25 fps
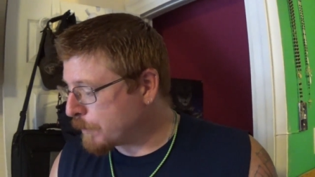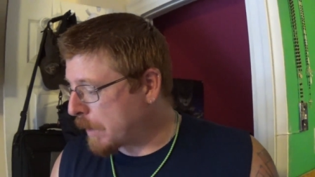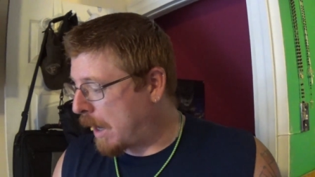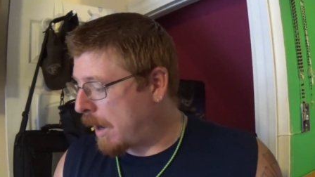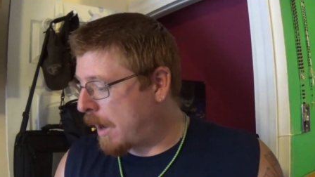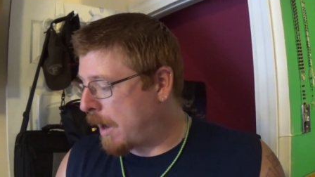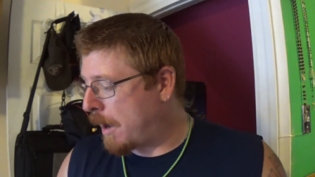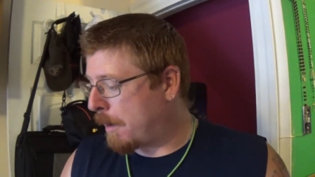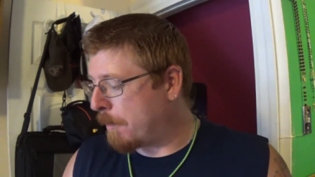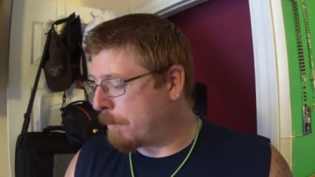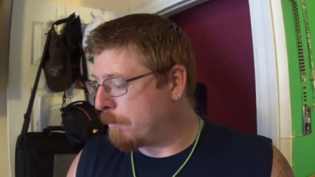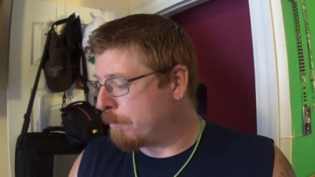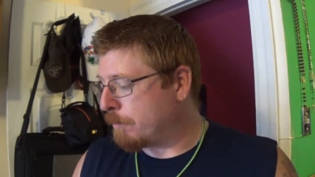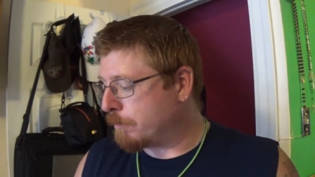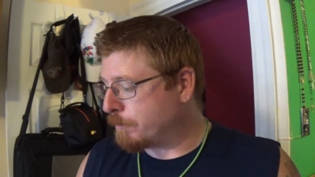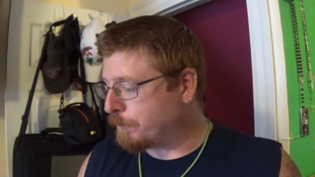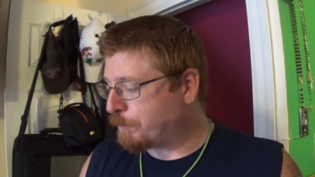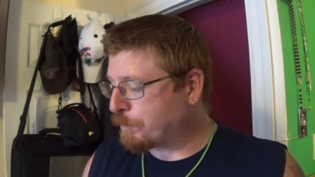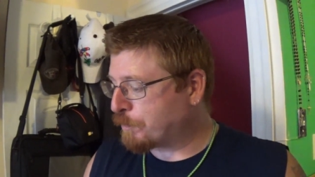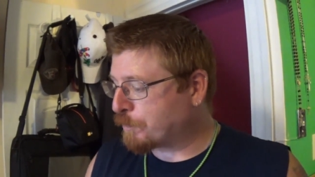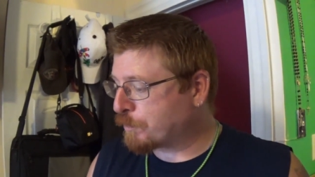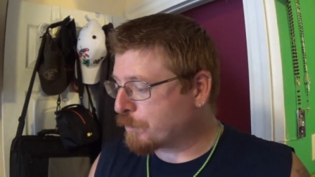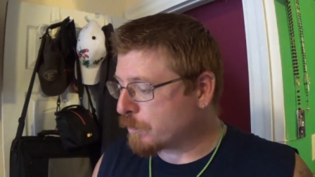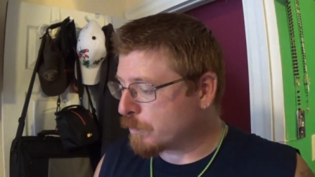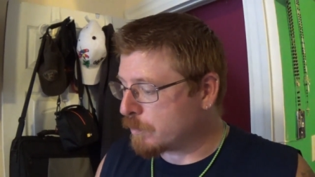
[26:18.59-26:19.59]

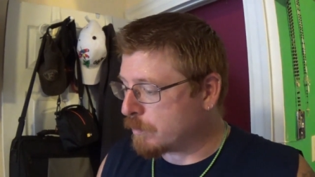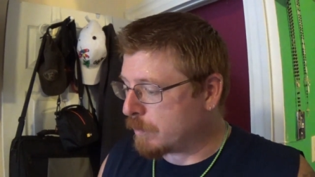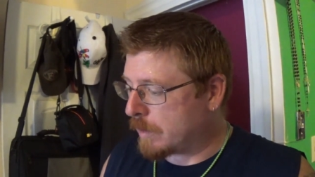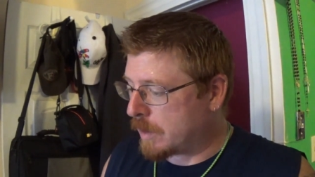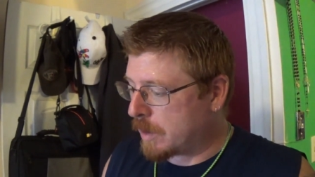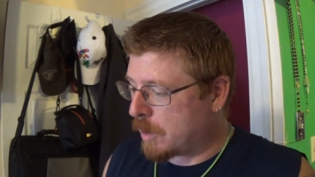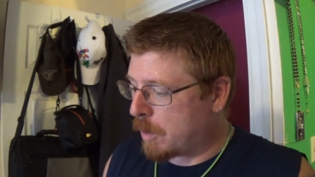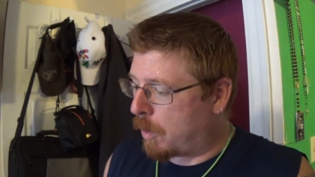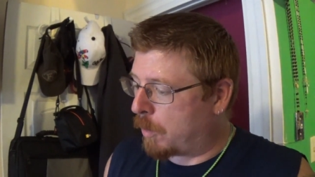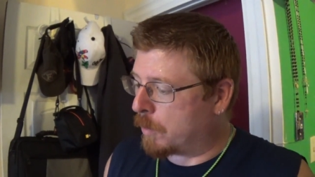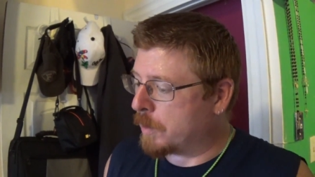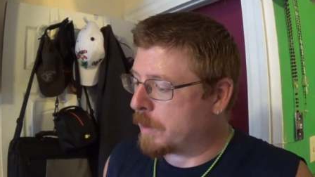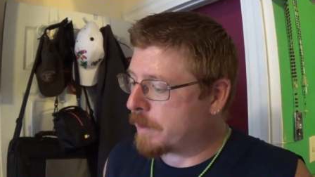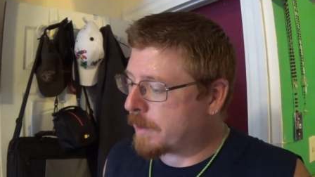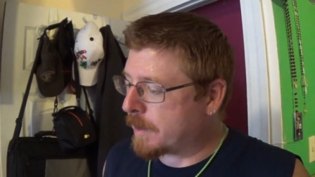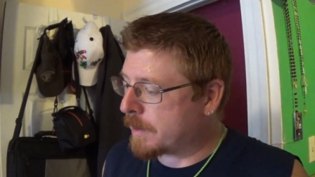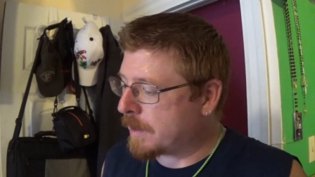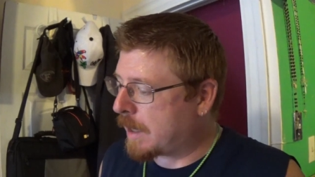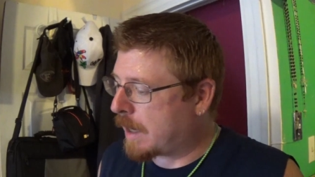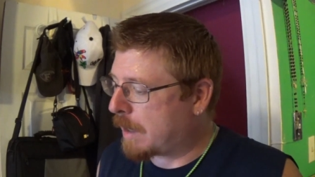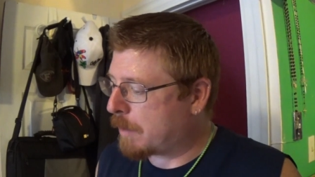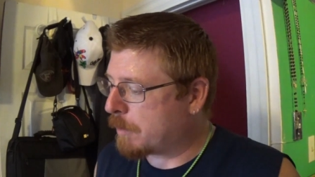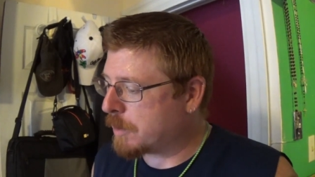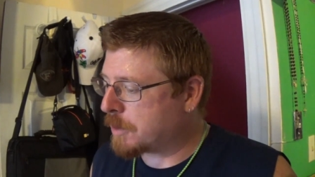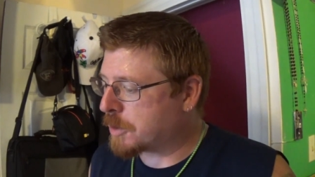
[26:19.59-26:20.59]
The only thing
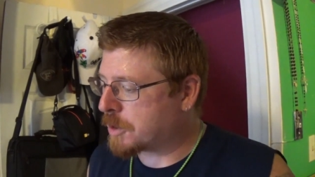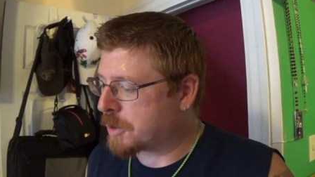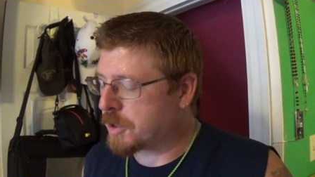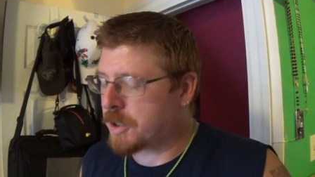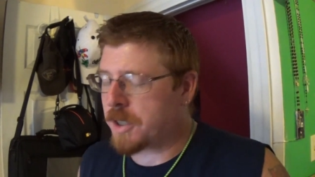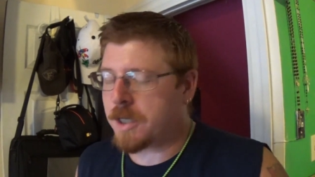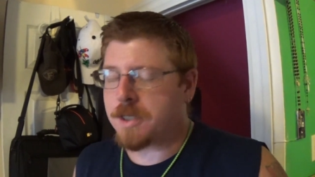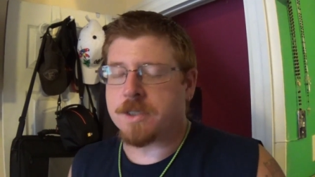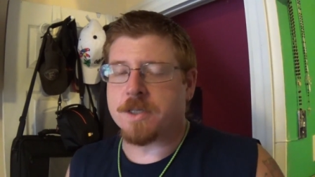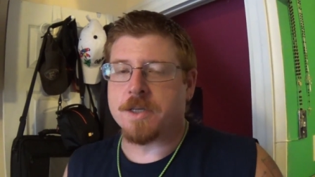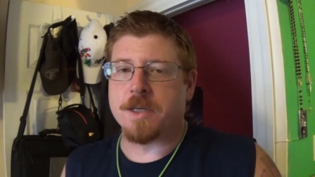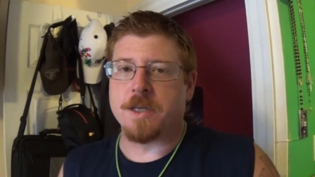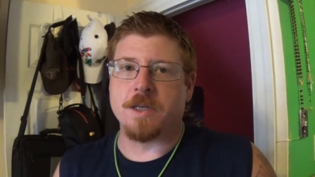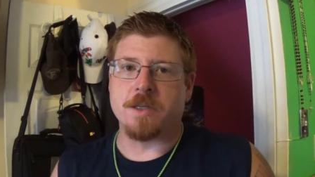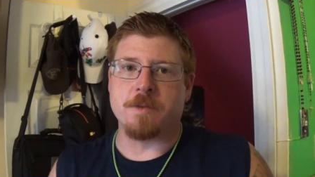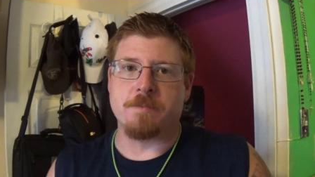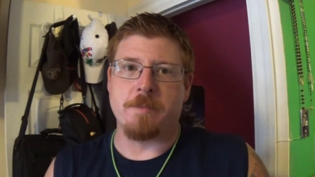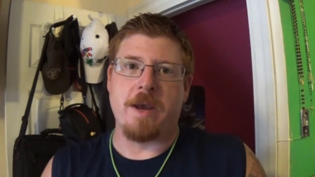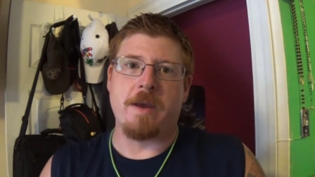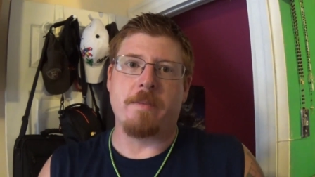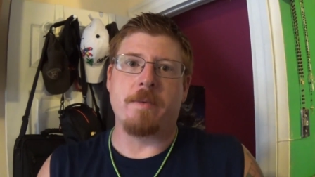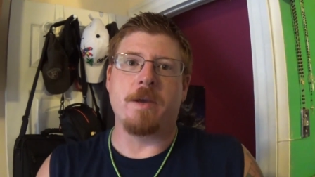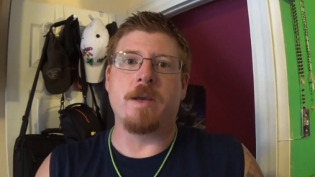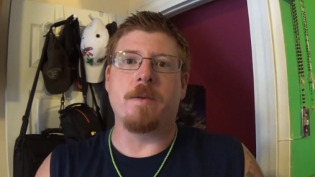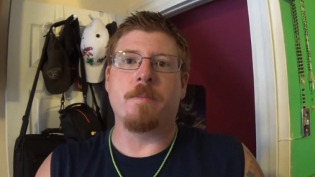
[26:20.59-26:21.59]
that I would suggest is
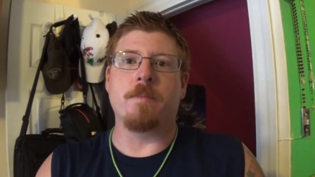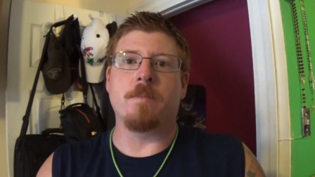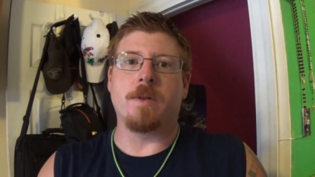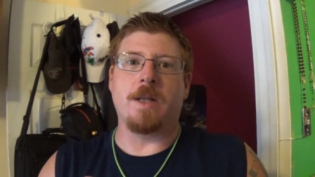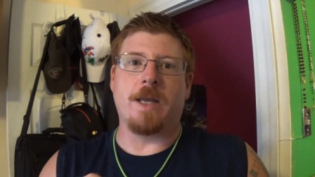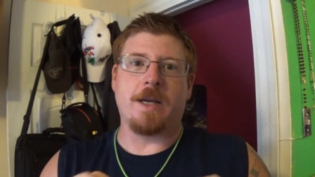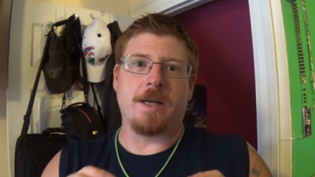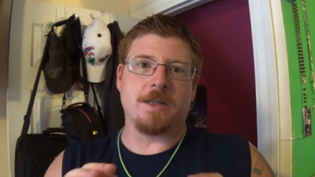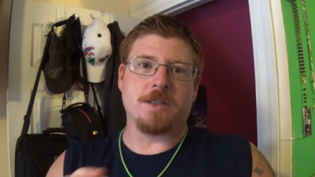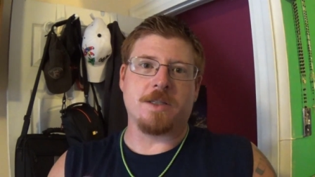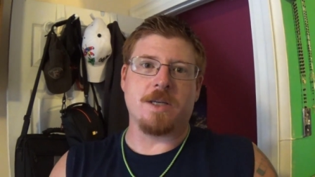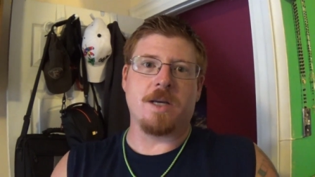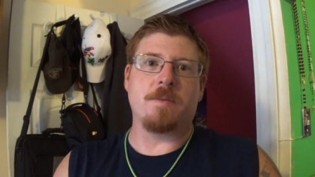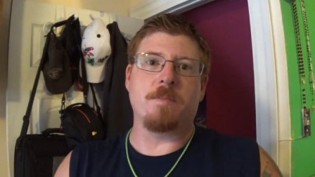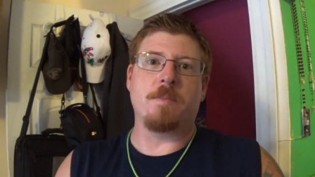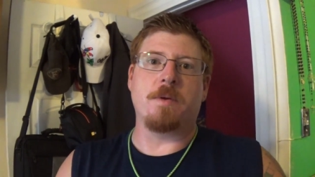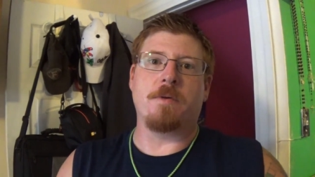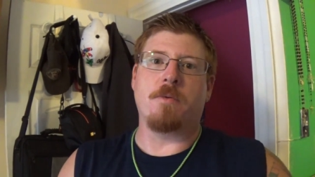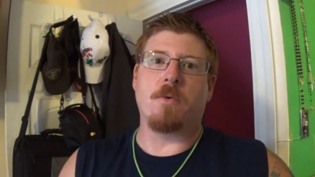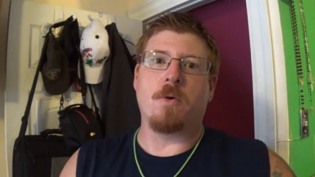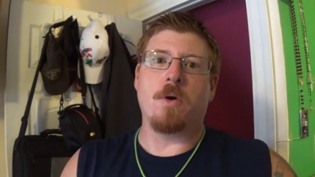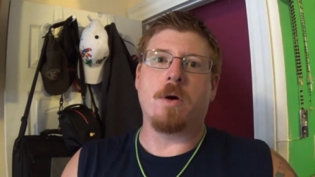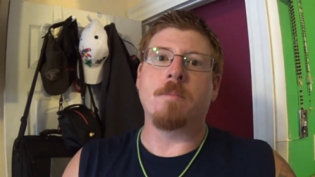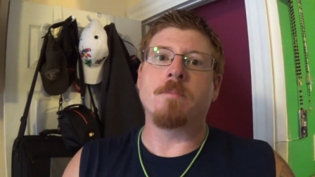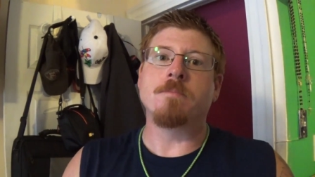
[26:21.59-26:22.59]
maybe, like I said
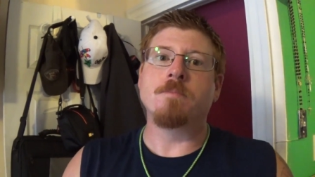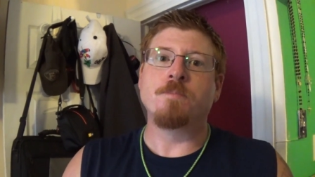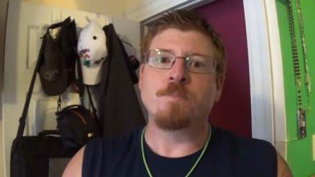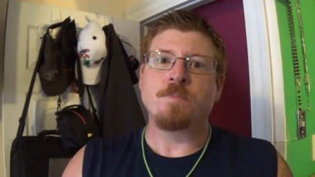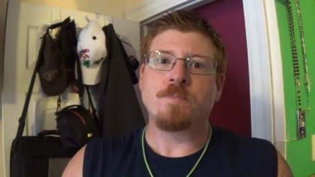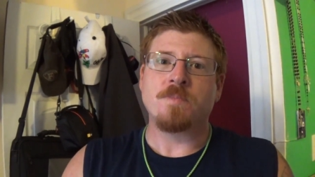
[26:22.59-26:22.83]
before,